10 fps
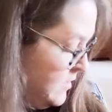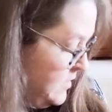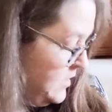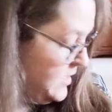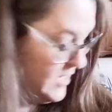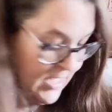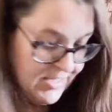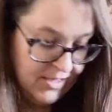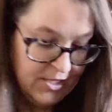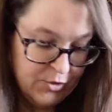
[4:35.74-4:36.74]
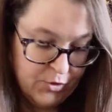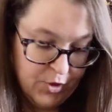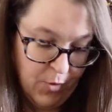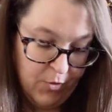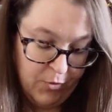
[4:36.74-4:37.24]
Then I think these are the
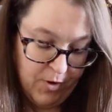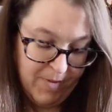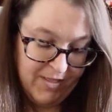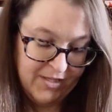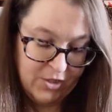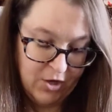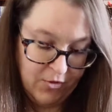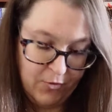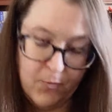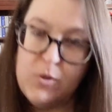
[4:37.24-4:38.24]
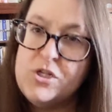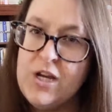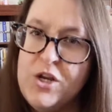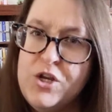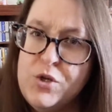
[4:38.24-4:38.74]
only three by this author, which
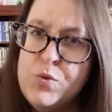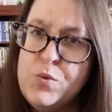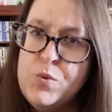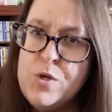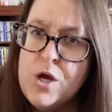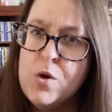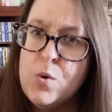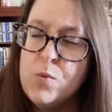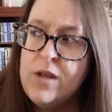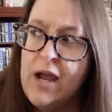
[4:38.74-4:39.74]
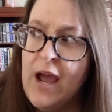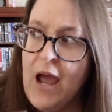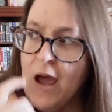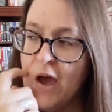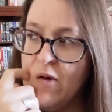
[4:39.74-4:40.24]
I do know that I
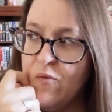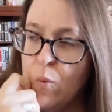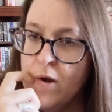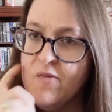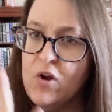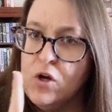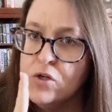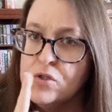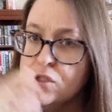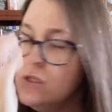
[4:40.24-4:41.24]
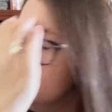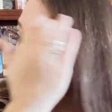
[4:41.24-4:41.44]
have one of hers